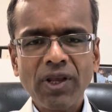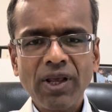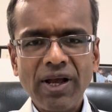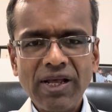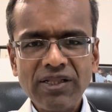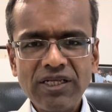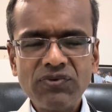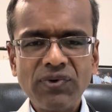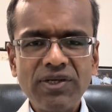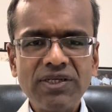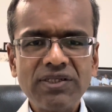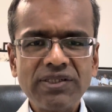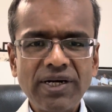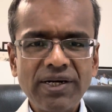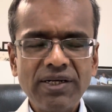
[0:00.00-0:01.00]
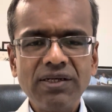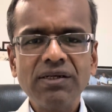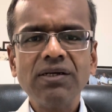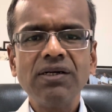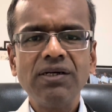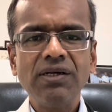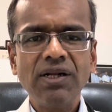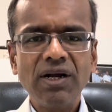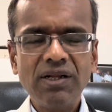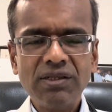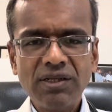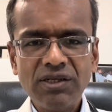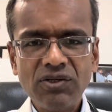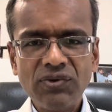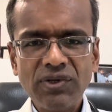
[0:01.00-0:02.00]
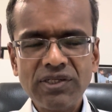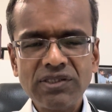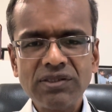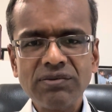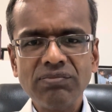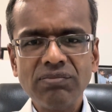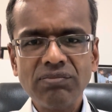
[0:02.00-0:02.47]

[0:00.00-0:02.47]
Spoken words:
And this was a study done in the US